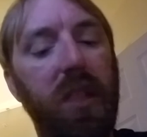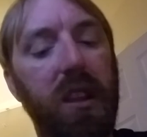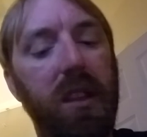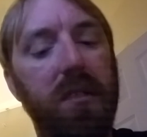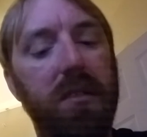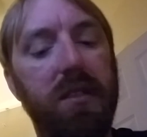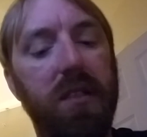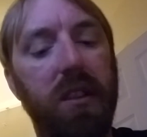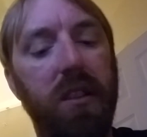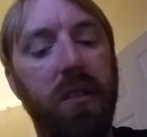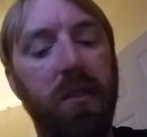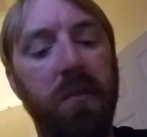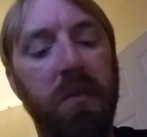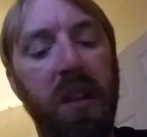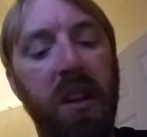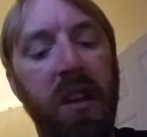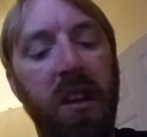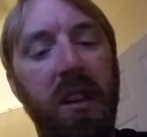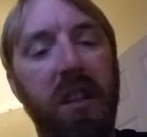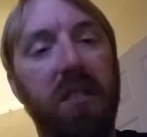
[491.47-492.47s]
So
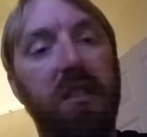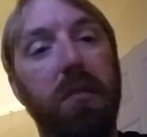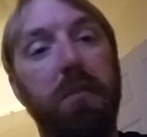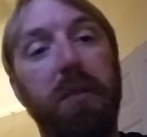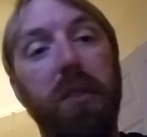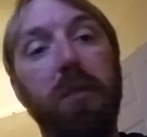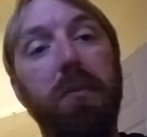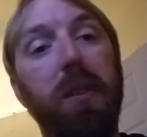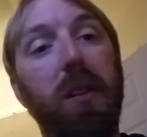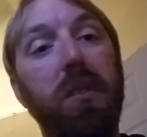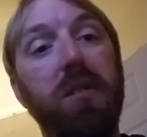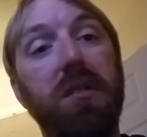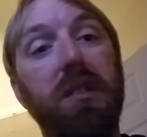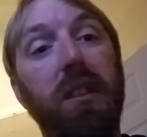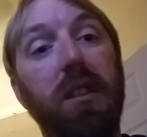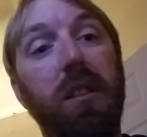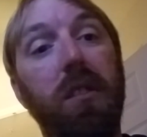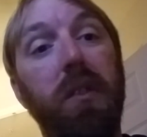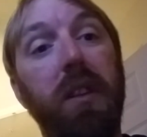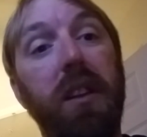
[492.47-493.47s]
the Bluebird's
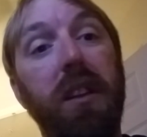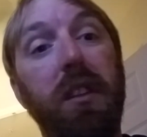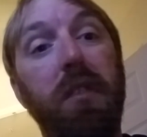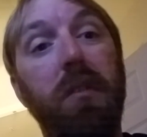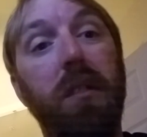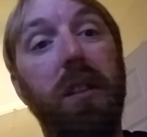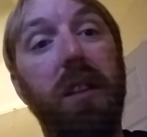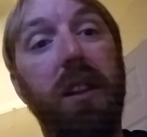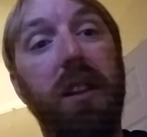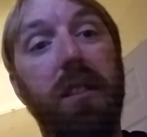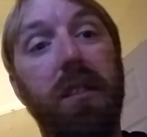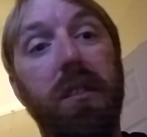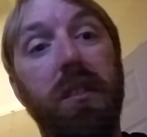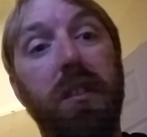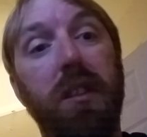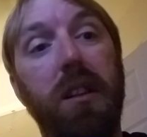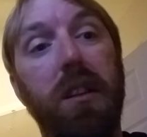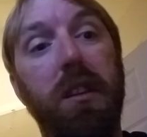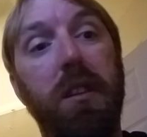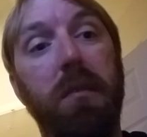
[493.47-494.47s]
not going anywhere
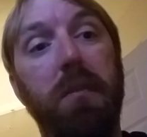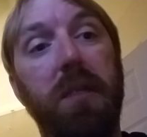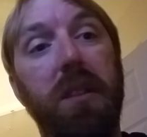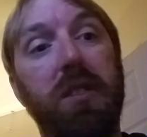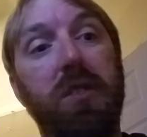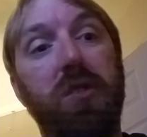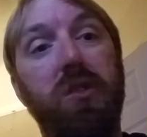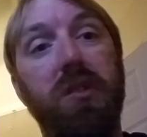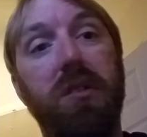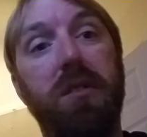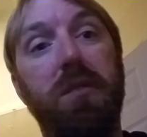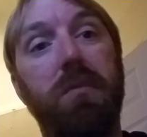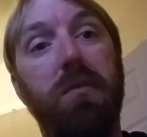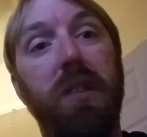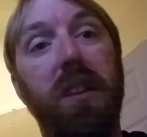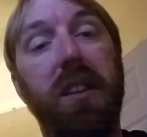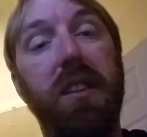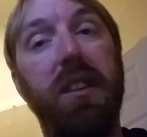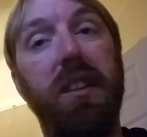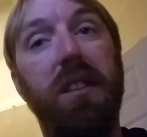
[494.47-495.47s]
either. It's just
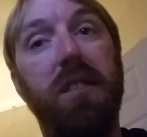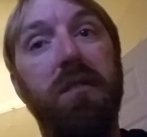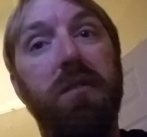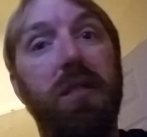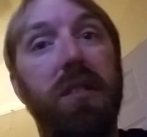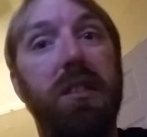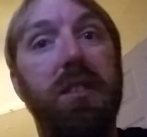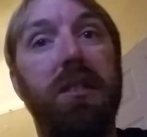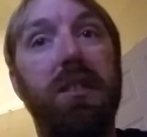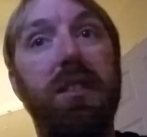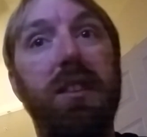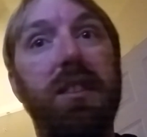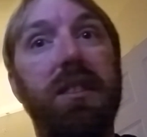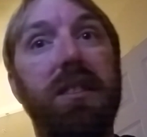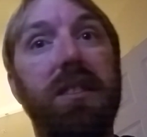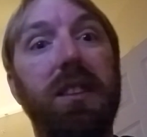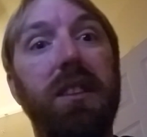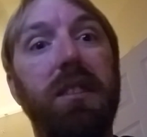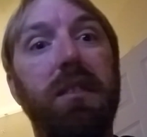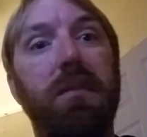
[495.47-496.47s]
right now it's
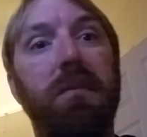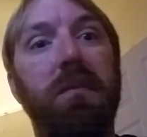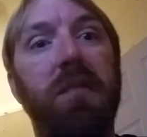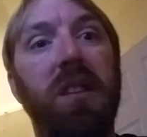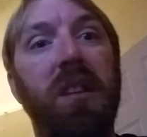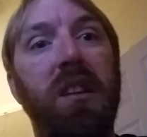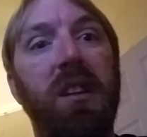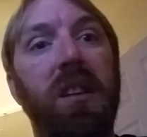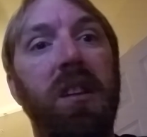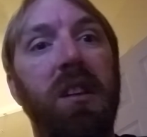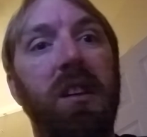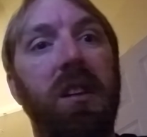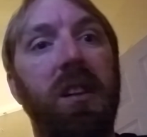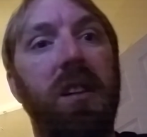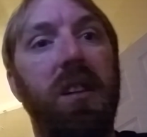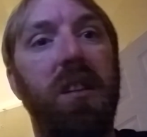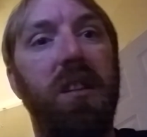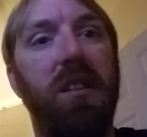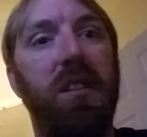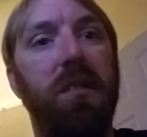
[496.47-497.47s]
sitting.
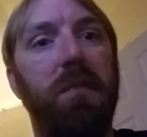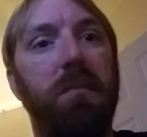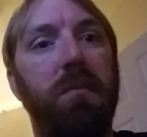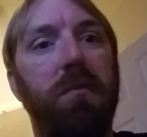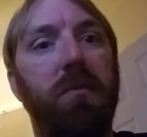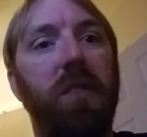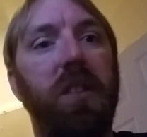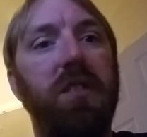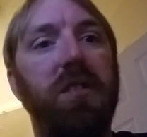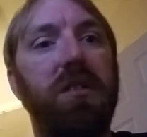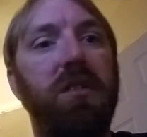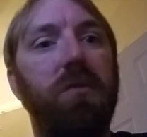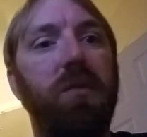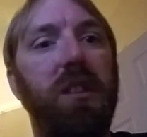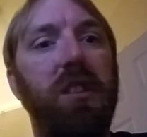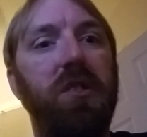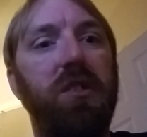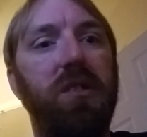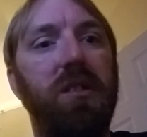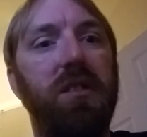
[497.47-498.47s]

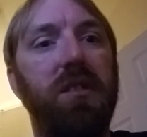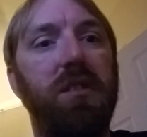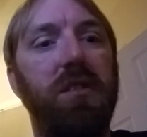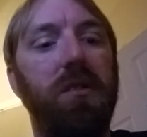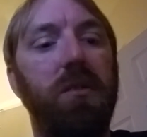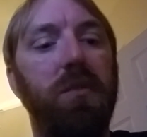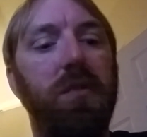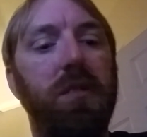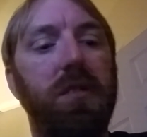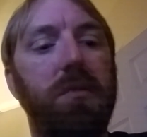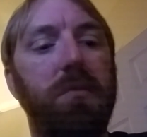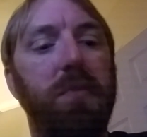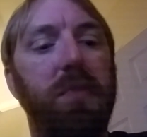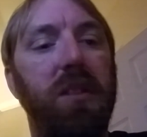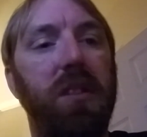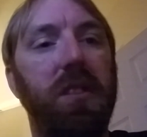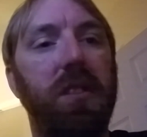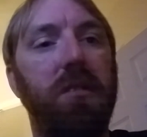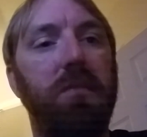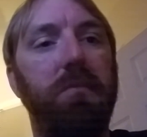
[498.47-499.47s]
Registration is due this
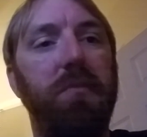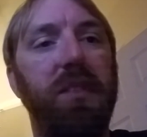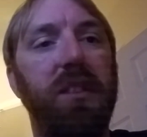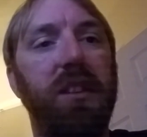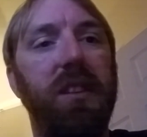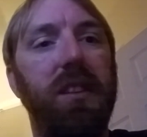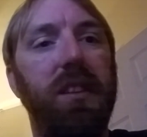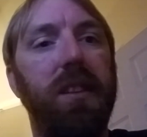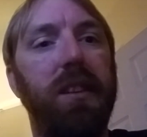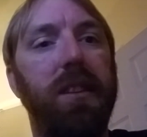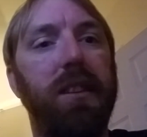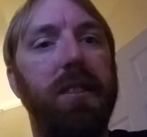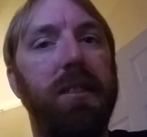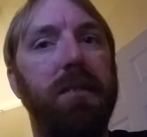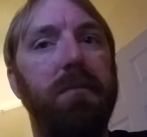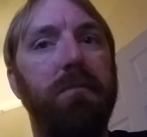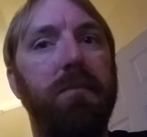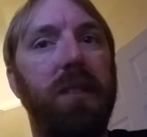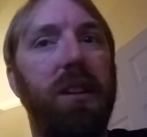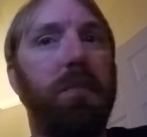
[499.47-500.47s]
month, but
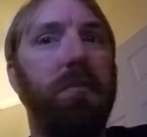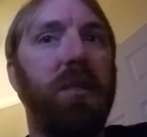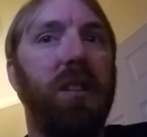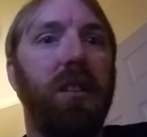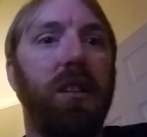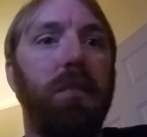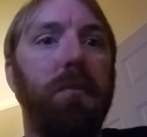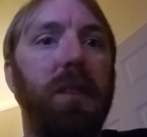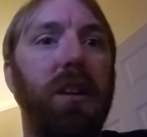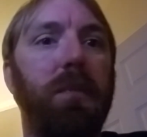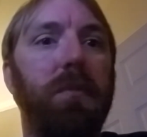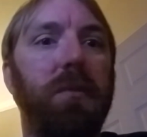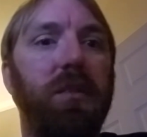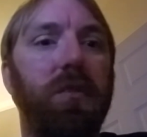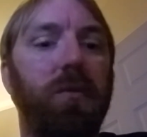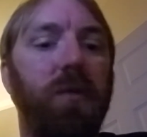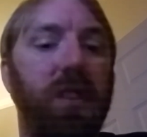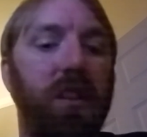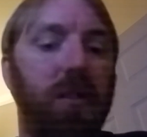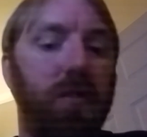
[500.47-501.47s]
I'm not going to be able
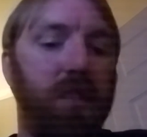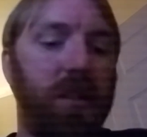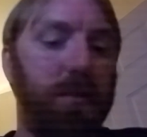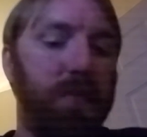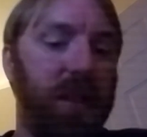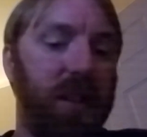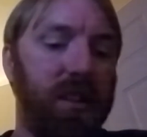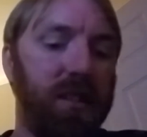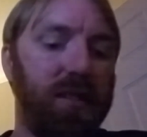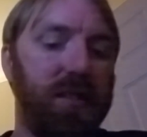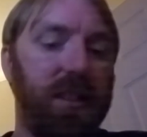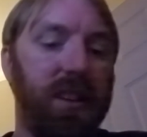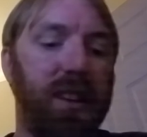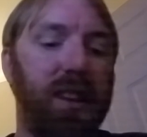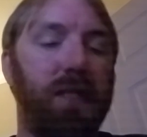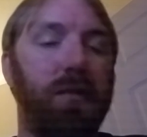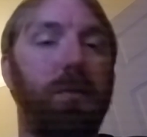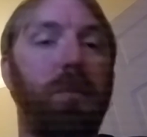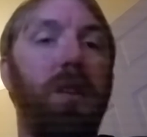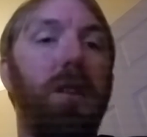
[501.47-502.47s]
to renew it because,
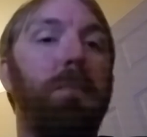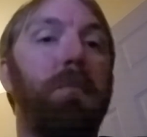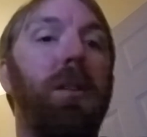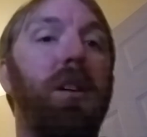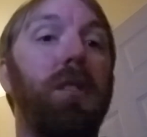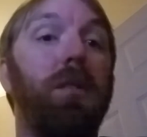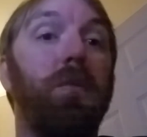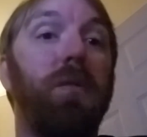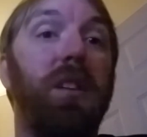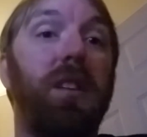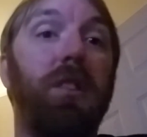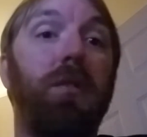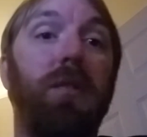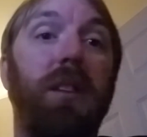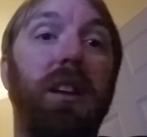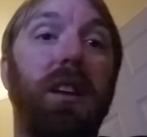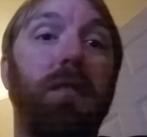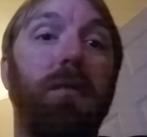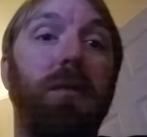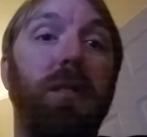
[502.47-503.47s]
again, why bother
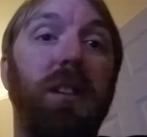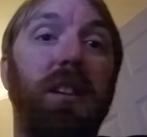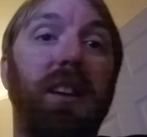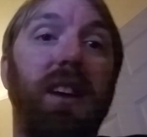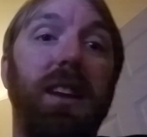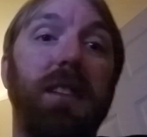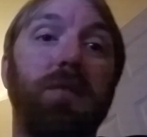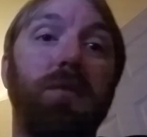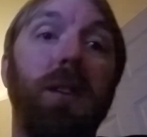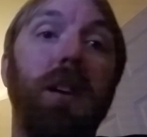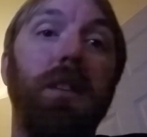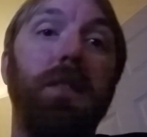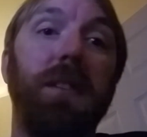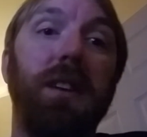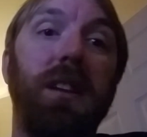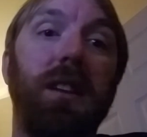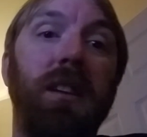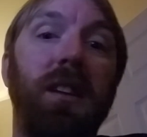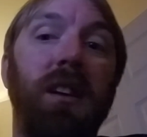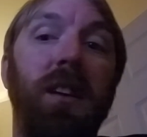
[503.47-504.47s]
renewing it when you can't drive it?